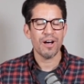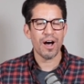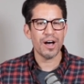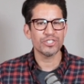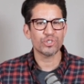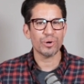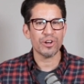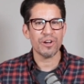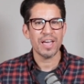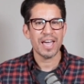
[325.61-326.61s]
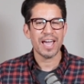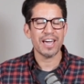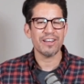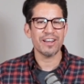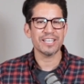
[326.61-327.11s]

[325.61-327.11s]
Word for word: on Twitter and on